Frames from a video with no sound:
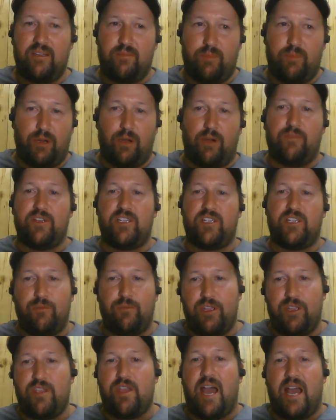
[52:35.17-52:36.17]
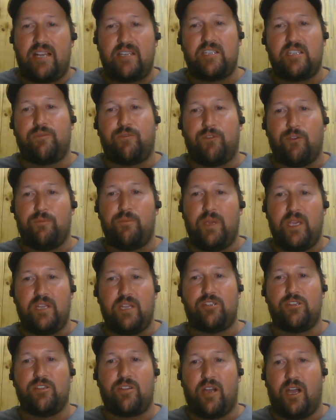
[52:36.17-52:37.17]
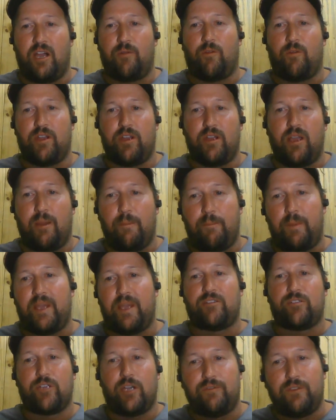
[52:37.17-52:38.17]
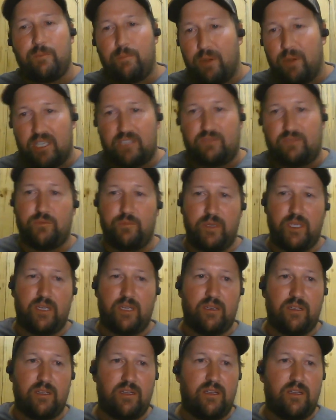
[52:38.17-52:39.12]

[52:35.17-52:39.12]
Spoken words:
But obviously when you're hunting for meat, you don't want to go and pay trophy price for meat.